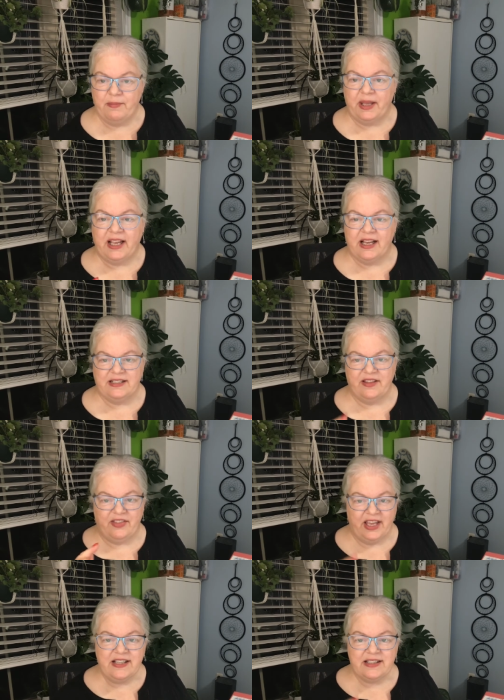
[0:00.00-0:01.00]
Because
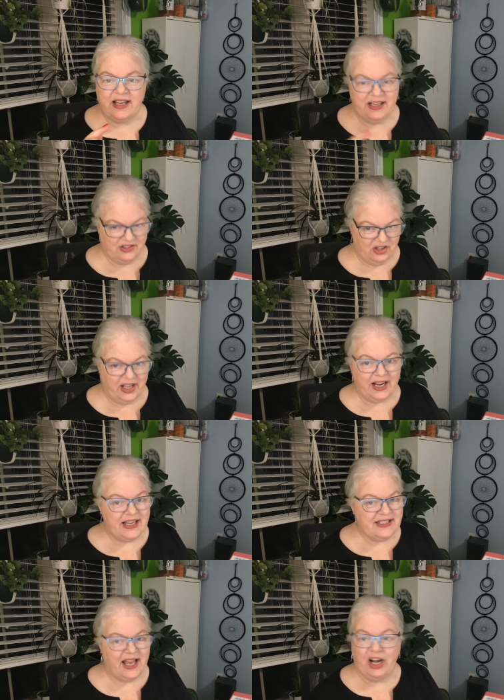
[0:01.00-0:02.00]
this is, like I
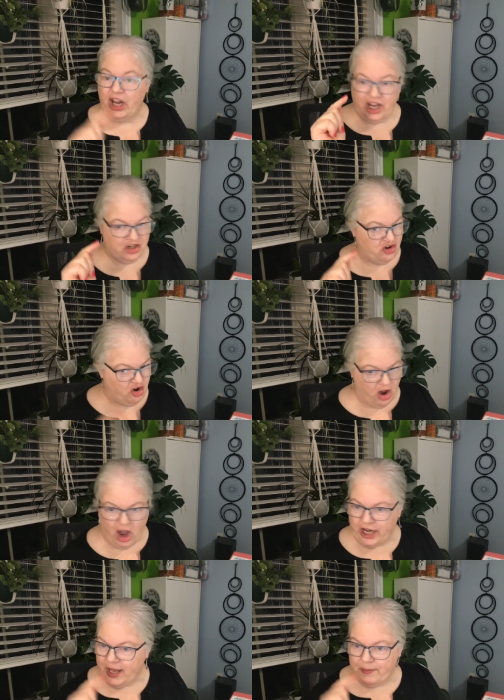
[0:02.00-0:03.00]
said, is
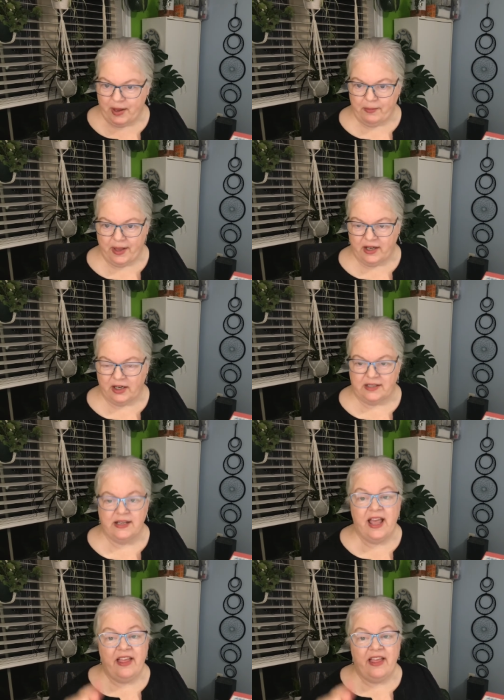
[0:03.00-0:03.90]
not about mandates.